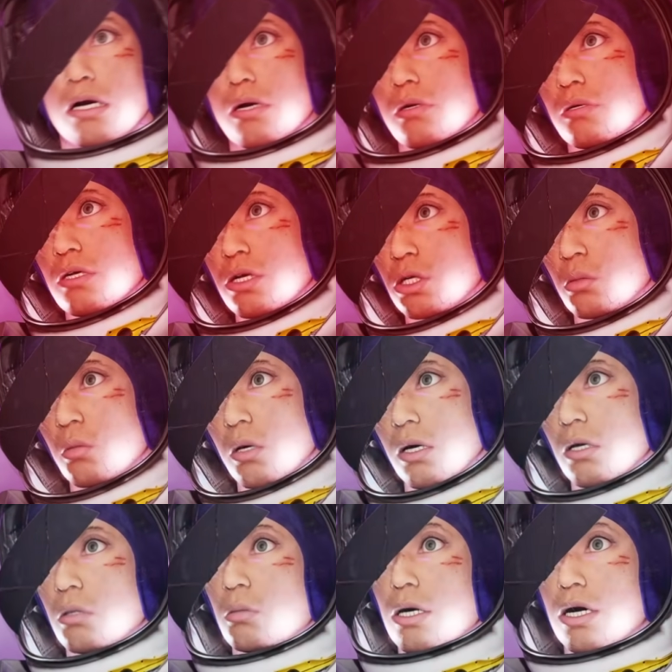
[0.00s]
here, this should work.
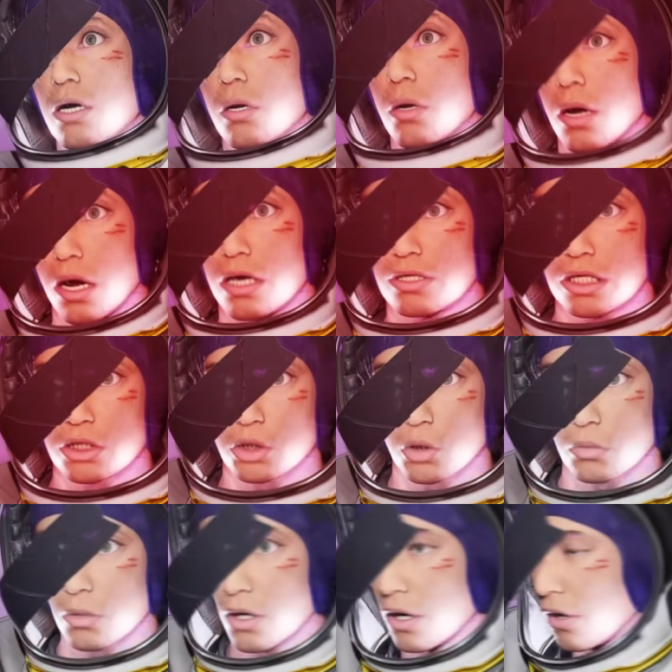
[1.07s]
Rico, how's that storm looking?